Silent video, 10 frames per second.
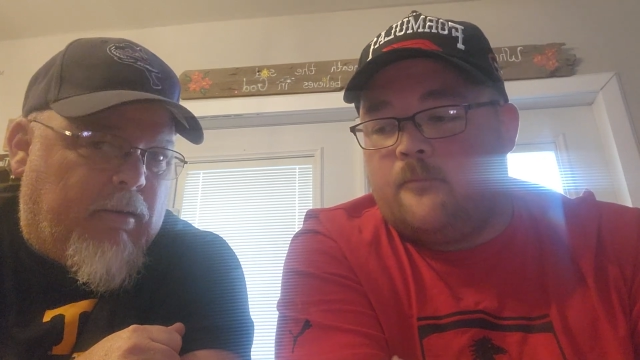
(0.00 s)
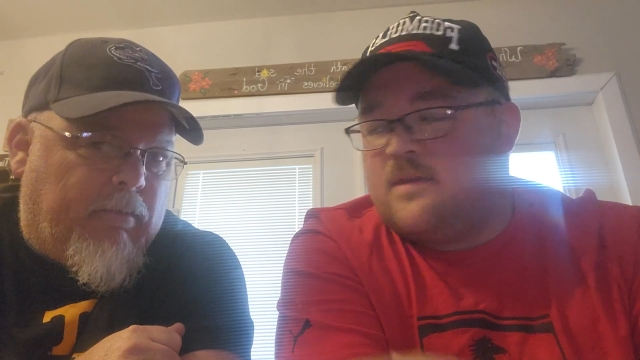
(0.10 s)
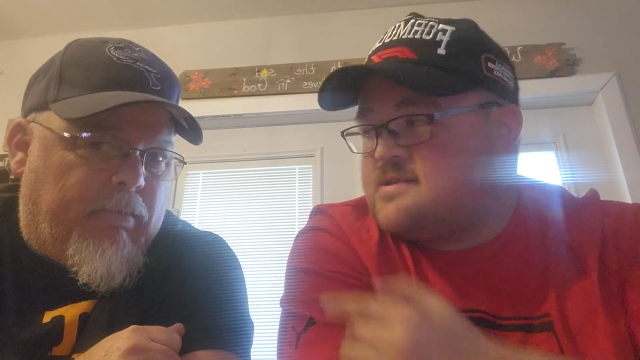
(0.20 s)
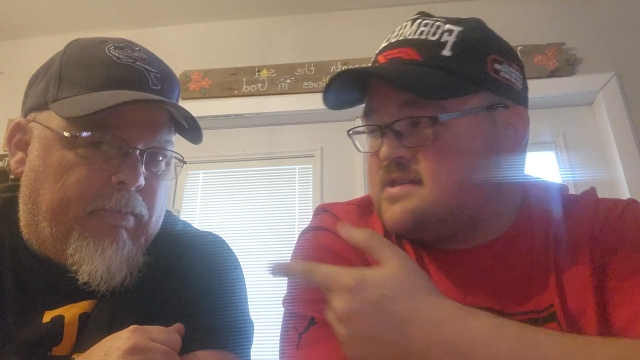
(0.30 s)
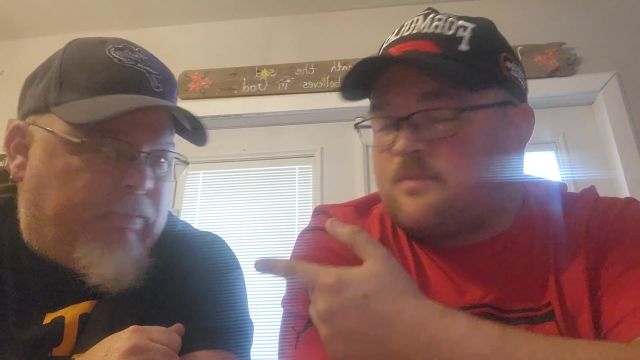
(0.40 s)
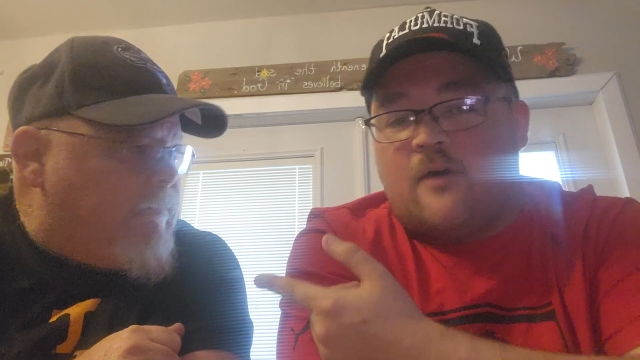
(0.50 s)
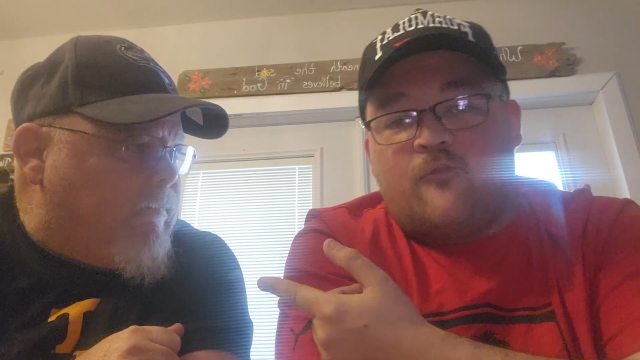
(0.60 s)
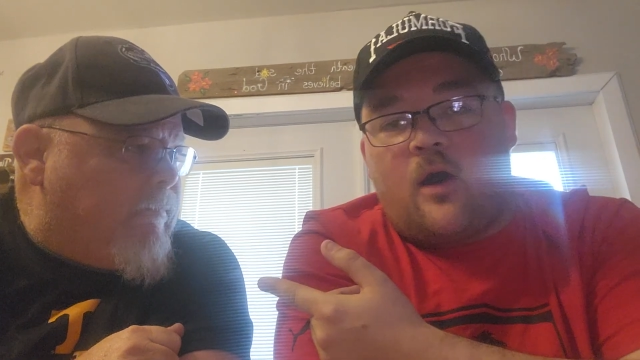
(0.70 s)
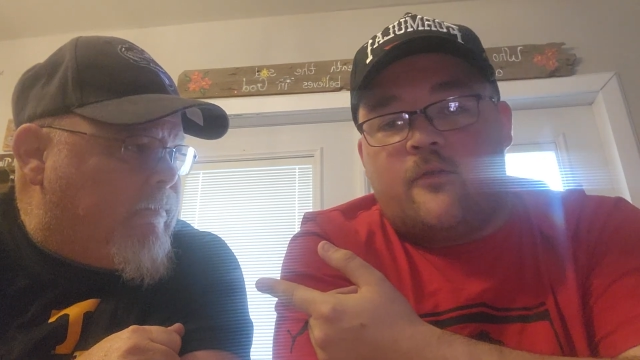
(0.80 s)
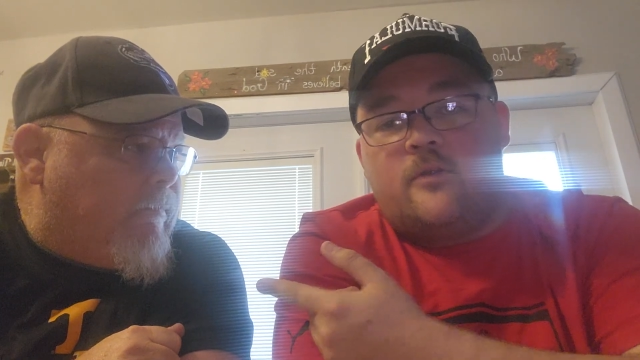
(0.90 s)
this is my
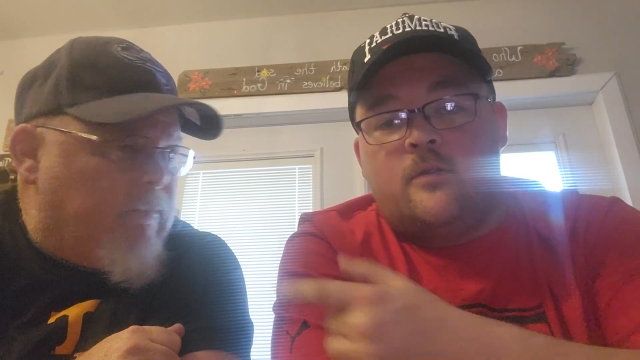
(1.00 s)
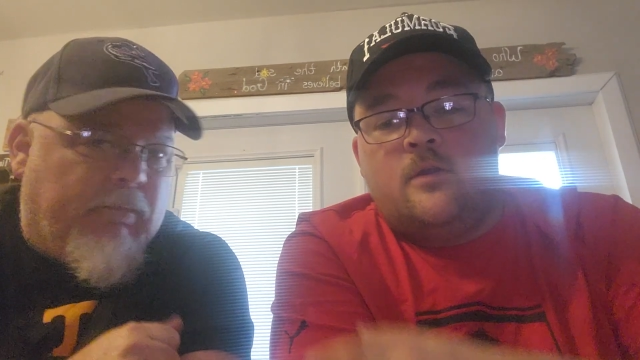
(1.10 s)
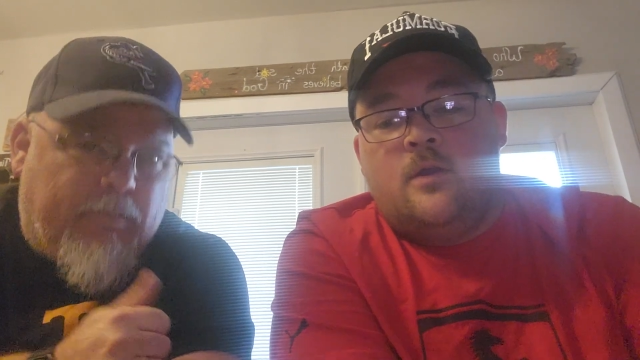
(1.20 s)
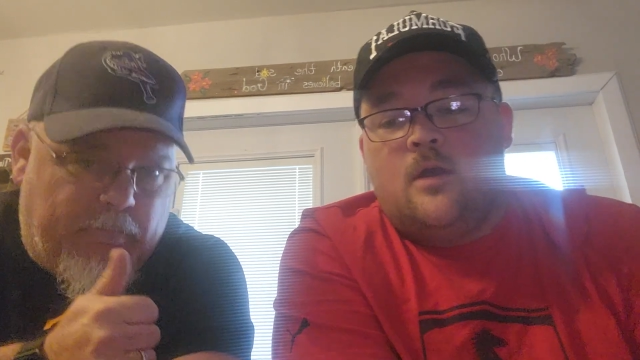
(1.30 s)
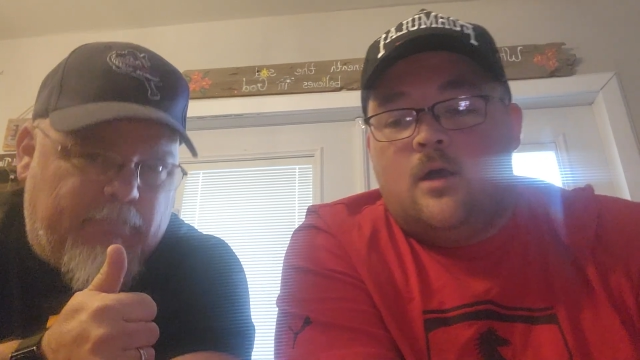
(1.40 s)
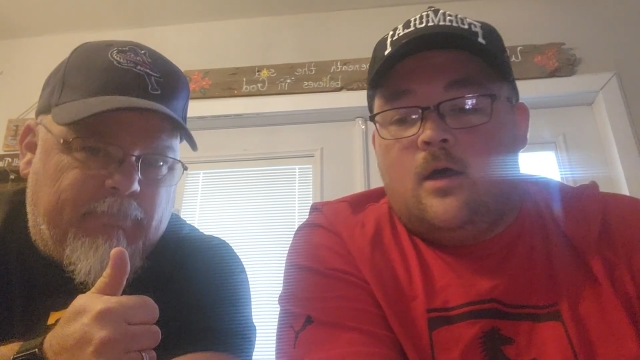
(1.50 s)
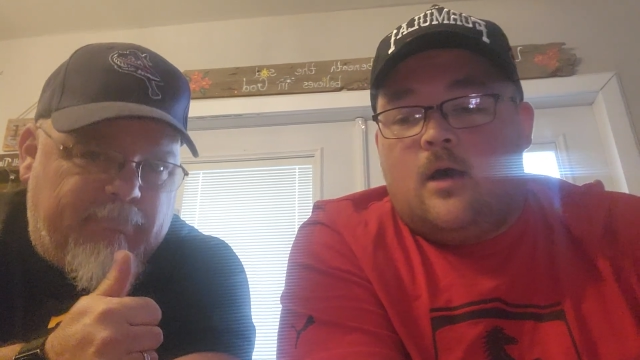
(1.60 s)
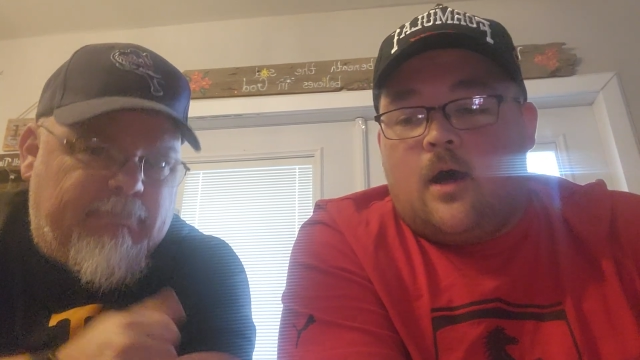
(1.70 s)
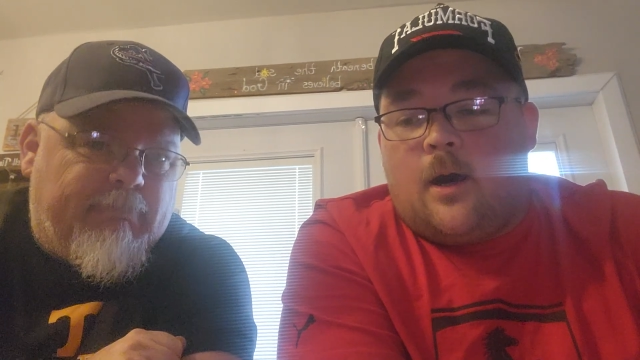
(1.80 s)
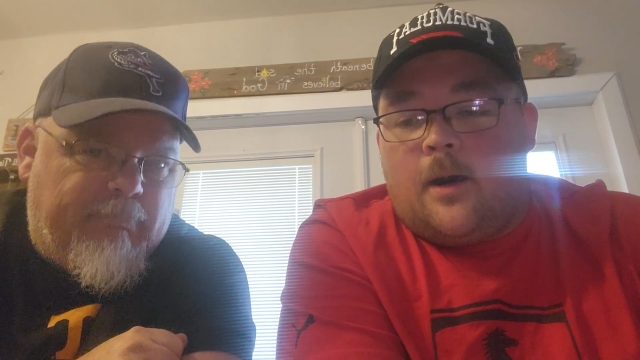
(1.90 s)
father.
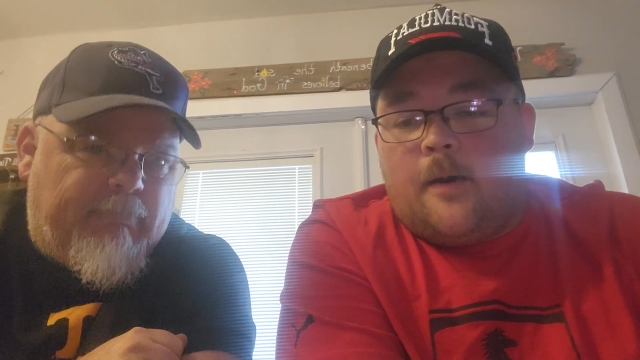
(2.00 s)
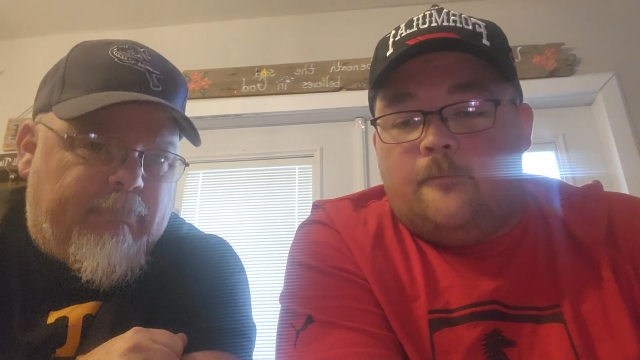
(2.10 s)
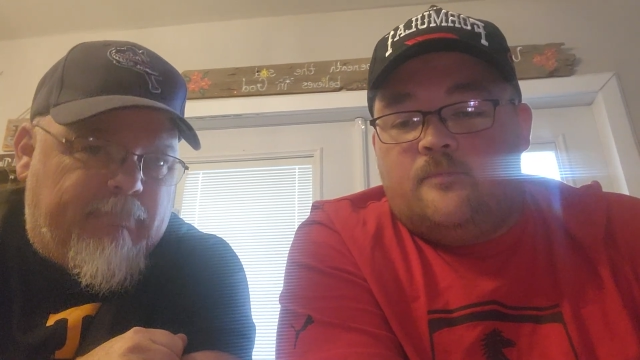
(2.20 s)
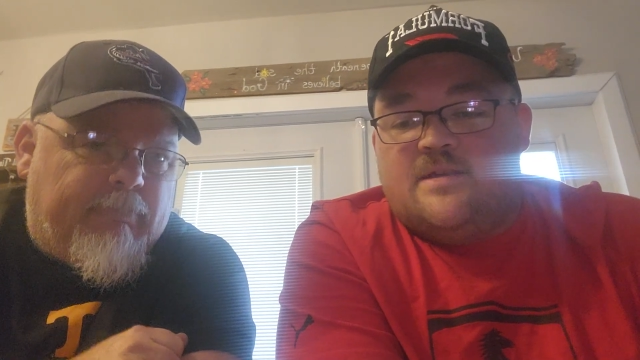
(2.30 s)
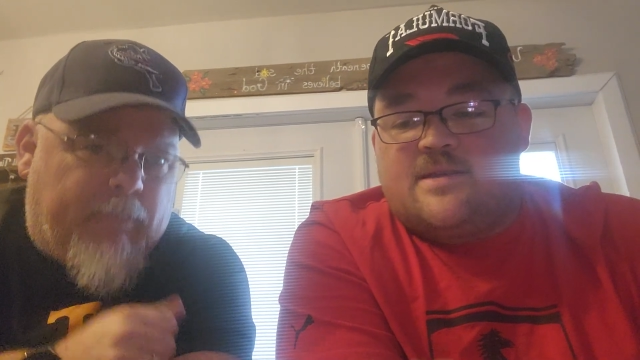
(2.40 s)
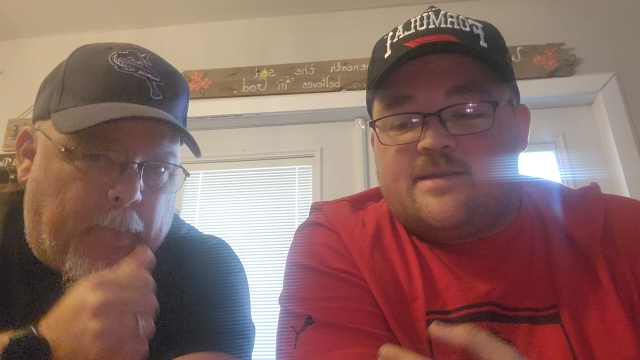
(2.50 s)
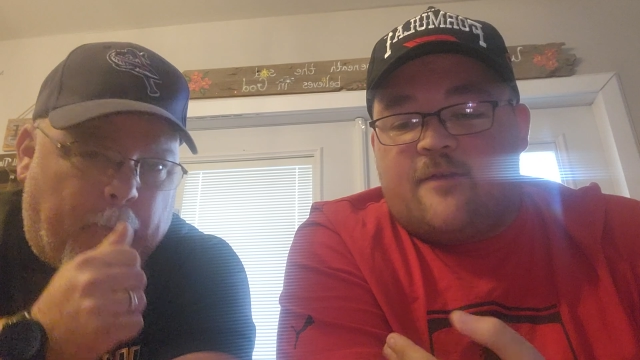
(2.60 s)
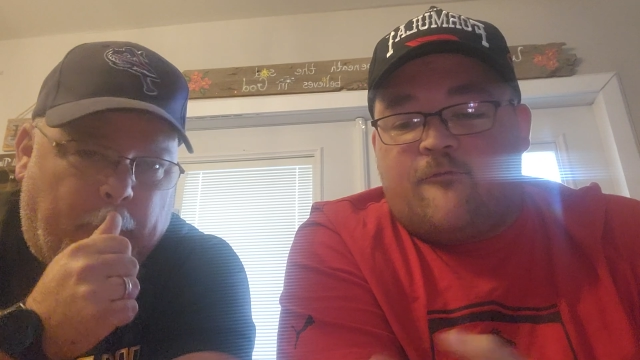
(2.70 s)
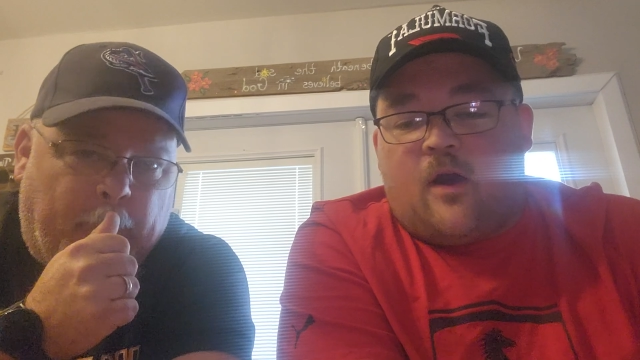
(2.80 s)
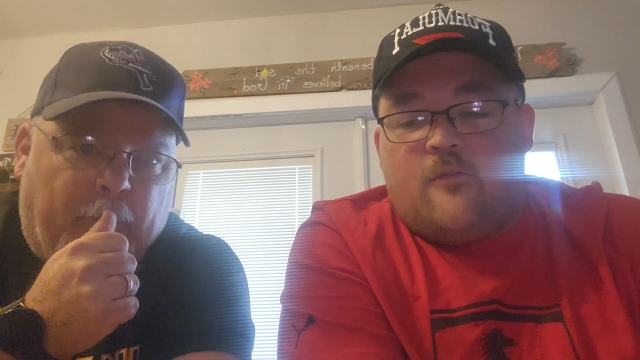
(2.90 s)
This is
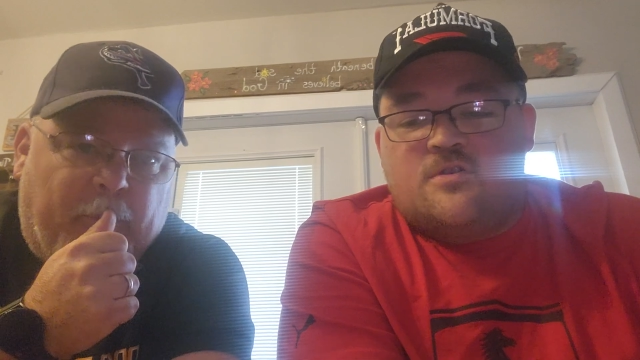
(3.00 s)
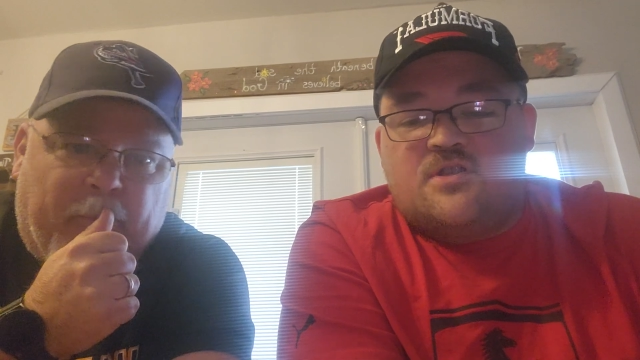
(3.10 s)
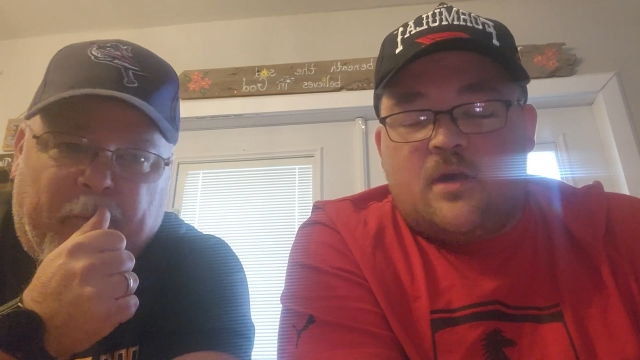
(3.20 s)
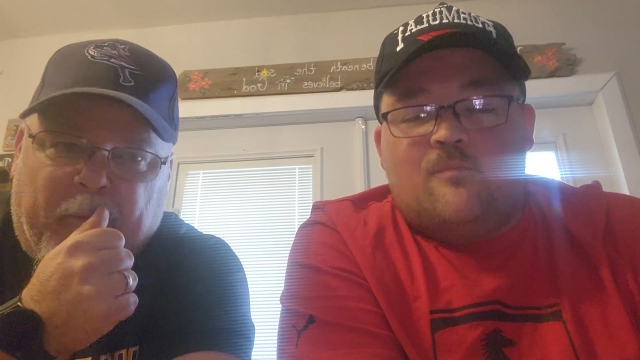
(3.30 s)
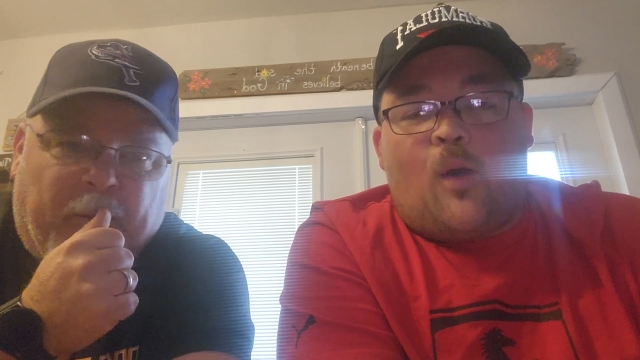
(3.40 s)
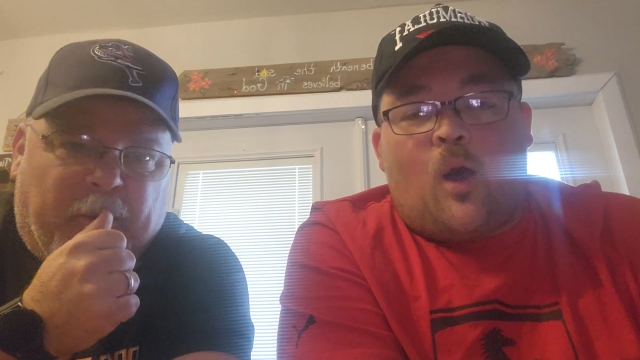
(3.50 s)
a father-son